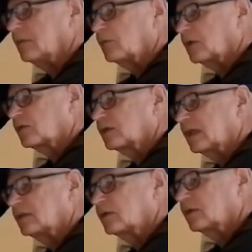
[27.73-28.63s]
pressure
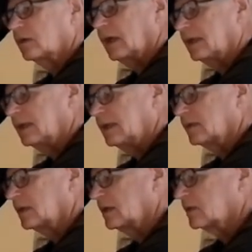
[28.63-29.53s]
sensor and the
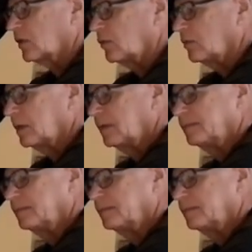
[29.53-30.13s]
oscilloscope.